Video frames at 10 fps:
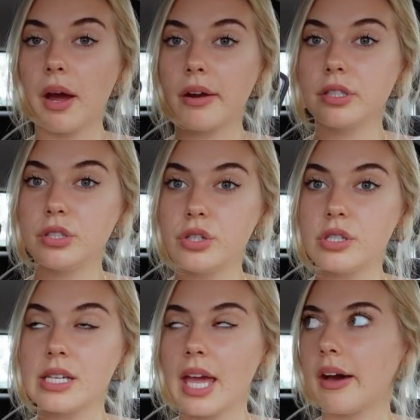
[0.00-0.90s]
currently
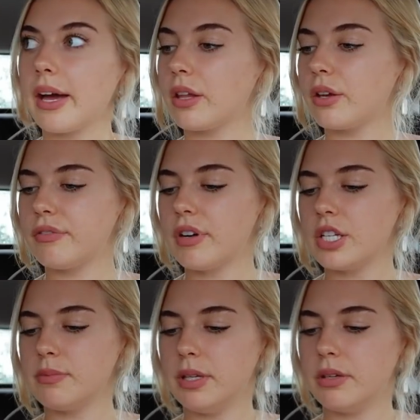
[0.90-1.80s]
choosing our
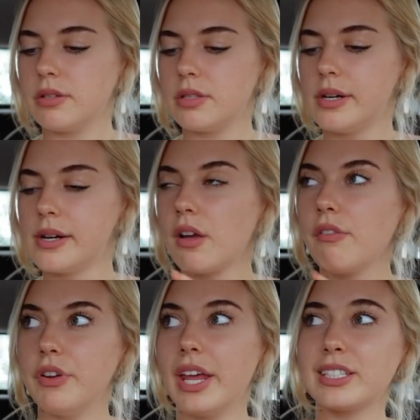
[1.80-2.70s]
HelloFresh meals
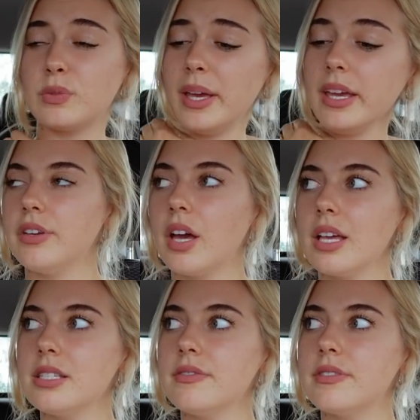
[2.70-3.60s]
for next week. You
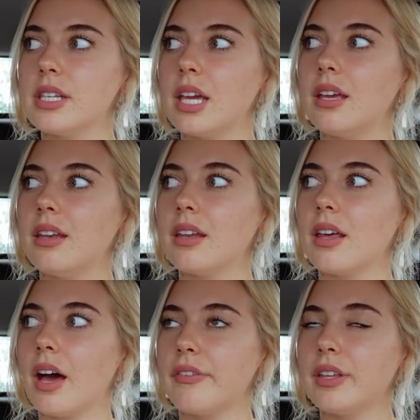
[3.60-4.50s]
guys have seen,
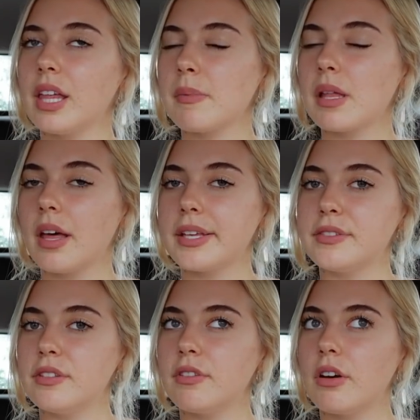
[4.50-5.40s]
I feel like my
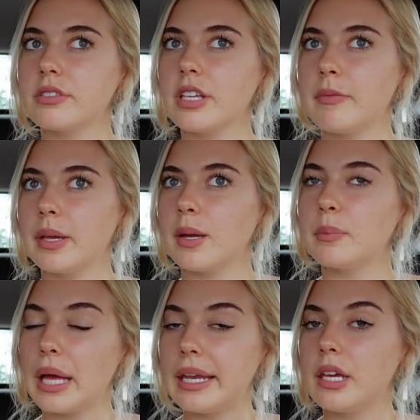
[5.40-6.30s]
last few vlogs, I've been
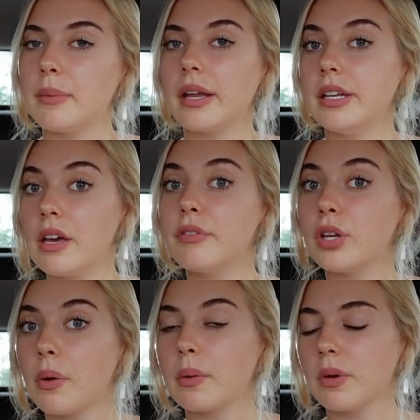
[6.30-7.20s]
complaining about never
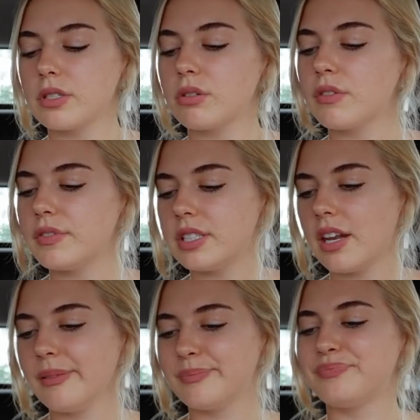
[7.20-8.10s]
knowing what to cook for
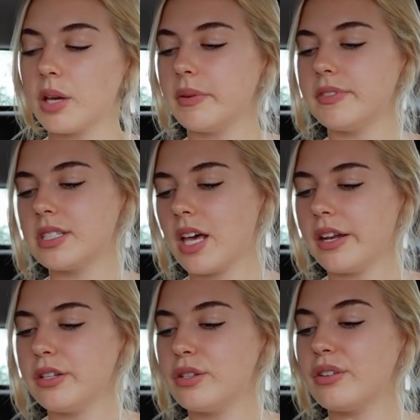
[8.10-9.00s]
dinner. So we've
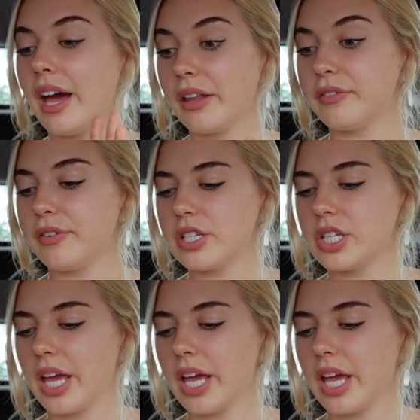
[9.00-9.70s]
decided to do HelloFresh